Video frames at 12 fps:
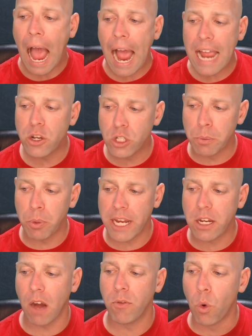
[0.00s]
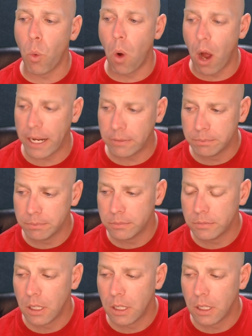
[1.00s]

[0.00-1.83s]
I usually play cover one